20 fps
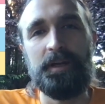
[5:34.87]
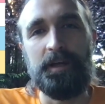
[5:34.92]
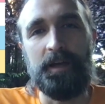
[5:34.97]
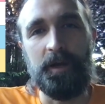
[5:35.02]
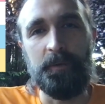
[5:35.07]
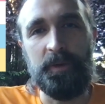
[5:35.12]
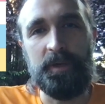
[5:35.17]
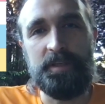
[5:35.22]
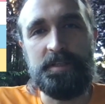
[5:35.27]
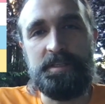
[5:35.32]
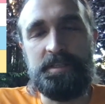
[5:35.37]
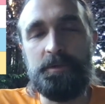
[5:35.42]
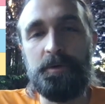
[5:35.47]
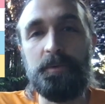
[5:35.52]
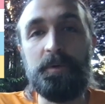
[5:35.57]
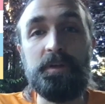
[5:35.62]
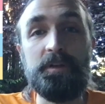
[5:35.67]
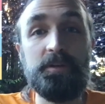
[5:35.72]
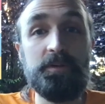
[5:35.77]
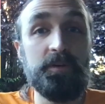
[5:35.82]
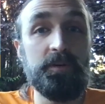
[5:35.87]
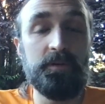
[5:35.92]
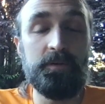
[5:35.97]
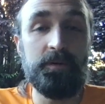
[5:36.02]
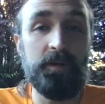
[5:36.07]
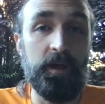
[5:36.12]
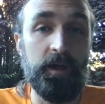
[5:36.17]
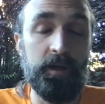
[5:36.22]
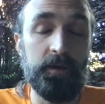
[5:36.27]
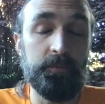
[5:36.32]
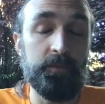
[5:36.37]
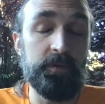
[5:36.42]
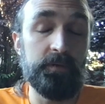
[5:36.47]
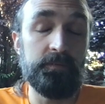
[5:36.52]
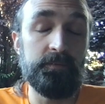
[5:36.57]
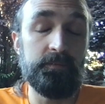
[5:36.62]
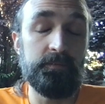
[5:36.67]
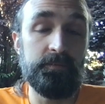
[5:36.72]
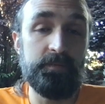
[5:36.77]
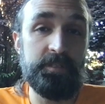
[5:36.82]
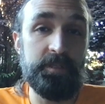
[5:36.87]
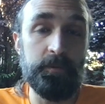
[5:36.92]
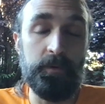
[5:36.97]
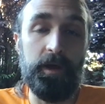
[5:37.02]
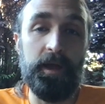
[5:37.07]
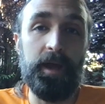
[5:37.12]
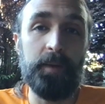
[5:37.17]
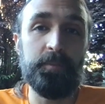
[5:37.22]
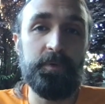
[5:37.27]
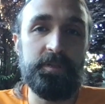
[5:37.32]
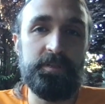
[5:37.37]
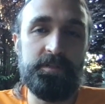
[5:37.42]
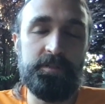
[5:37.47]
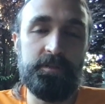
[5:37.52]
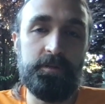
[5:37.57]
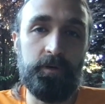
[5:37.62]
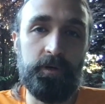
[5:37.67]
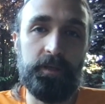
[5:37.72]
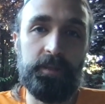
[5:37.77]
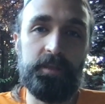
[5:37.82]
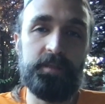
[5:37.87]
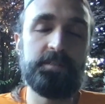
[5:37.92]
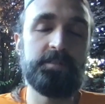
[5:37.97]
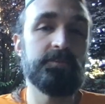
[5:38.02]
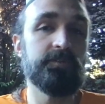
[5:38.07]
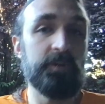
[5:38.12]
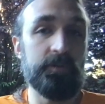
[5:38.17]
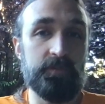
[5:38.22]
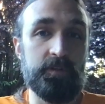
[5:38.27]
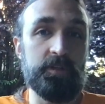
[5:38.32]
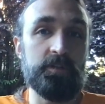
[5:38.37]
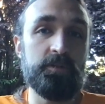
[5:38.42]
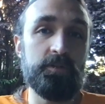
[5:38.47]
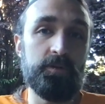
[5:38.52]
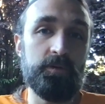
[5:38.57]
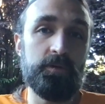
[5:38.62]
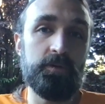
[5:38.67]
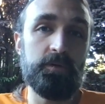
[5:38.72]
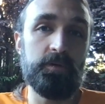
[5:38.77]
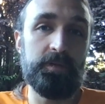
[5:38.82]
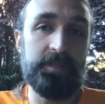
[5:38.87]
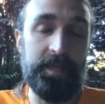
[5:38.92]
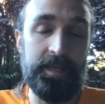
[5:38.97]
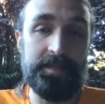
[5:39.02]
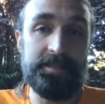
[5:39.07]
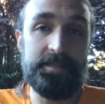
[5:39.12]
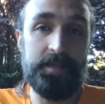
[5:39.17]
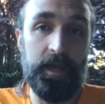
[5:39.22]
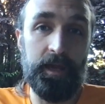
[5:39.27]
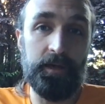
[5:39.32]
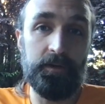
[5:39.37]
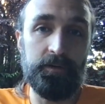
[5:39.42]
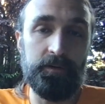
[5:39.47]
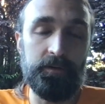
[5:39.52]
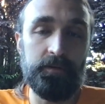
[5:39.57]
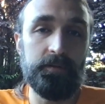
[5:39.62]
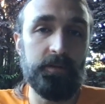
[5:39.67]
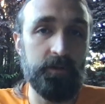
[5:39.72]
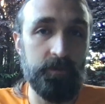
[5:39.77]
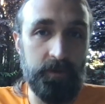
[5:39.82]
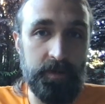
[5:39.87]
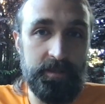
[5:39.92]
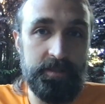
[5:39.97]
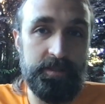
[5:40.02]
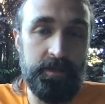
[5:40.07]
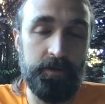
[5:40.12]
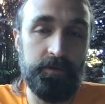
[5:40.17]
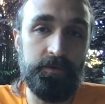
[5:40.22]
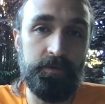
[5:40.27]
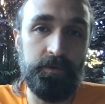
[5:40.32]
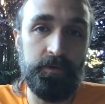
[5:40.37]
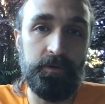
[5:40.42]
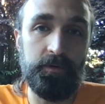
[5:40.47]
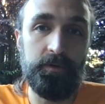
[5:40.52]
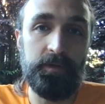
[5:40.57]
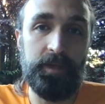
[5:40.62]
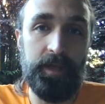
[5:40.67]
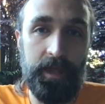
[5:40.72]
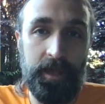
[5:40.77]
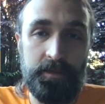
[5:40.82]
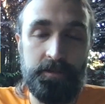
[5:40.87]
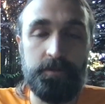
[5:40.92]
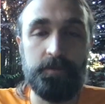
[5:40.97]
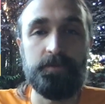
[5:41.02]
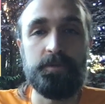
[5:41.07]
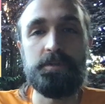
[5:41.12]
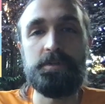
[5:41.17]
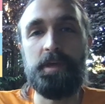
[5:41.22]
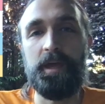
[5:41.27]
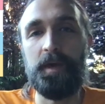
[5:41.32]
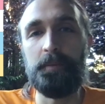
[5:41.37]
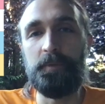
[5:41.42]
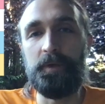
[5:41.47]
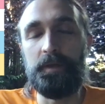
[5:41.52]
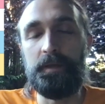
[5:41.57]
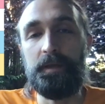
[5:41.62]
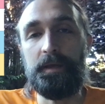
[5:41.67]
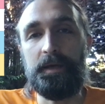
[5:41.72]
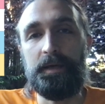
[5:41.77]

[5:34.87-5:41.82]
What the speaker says: We can see what we do, we see what happens during this 52-day cycle, the green central castle of enchantment.